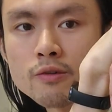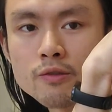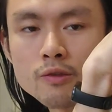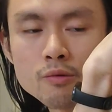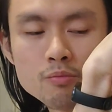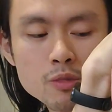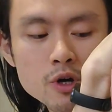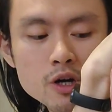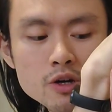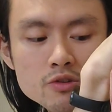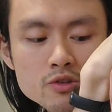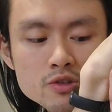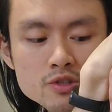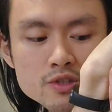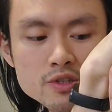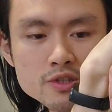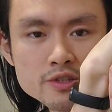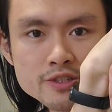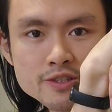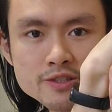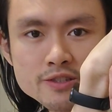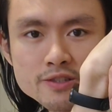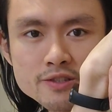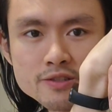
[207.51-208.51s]
The puck
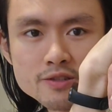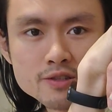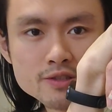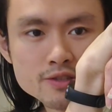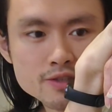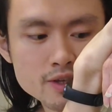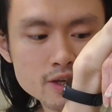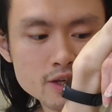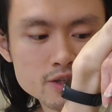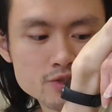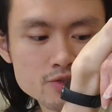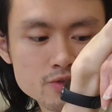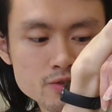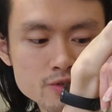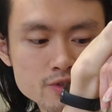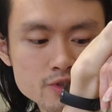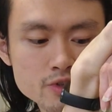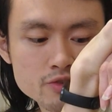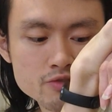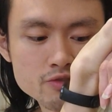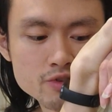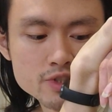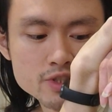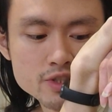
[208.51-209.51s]
resistance is actually
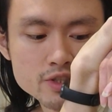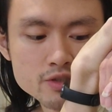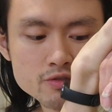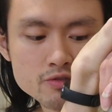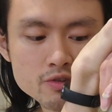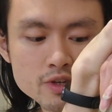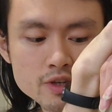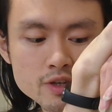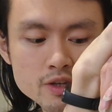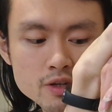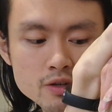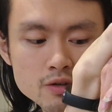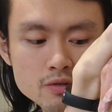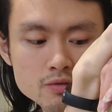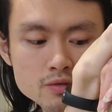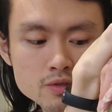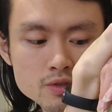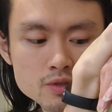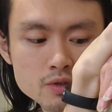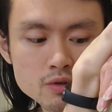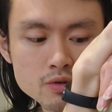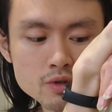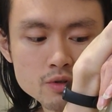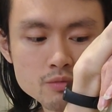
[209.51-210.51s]
decreasing right now,
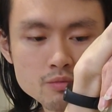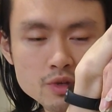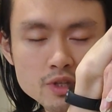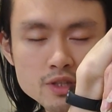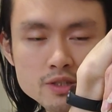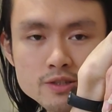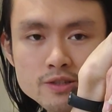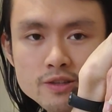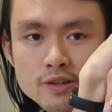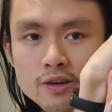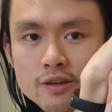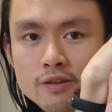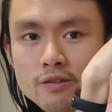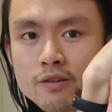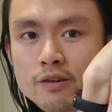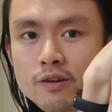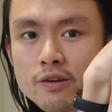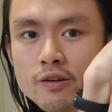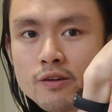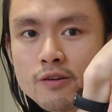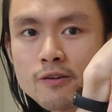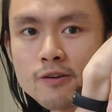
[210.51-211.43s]
so it means that